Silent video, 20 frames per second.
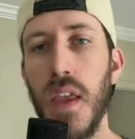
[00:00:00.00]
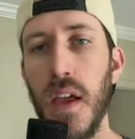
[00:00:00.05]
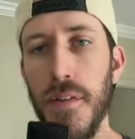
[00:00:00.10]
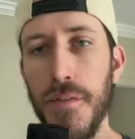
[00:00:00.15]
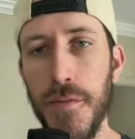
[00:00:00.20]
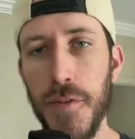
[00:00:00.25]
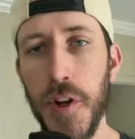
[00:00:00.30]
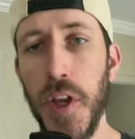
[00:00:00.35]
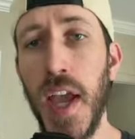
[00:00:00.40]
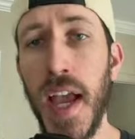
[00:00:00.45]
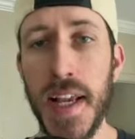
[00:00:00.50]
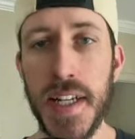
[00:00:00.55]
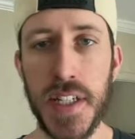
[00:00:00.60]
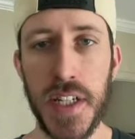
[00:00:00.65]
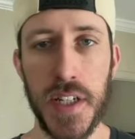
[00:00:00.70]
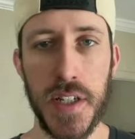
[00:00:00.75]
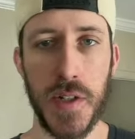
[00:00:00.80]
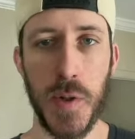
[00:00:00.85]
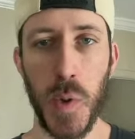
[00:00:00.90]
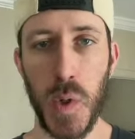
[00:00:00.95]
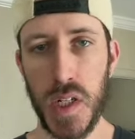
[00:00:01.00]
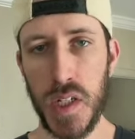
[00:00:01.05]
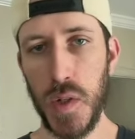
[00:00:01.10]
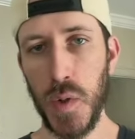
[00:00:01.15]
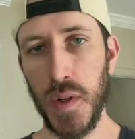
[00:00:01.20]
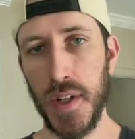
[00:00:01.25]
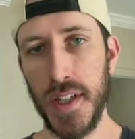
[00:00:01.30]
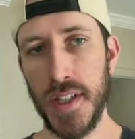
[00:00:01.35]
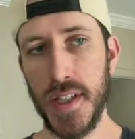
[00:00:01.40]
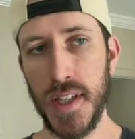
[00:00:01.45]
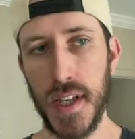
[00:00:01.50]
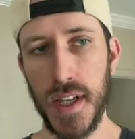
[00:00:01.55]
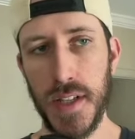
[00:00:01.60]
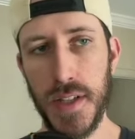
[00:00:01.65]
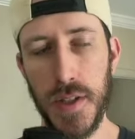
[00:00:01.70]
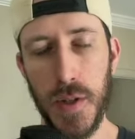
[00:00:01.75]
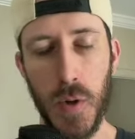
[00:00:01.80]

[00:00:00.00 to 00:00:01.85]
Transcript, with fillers: Free agent in 2026,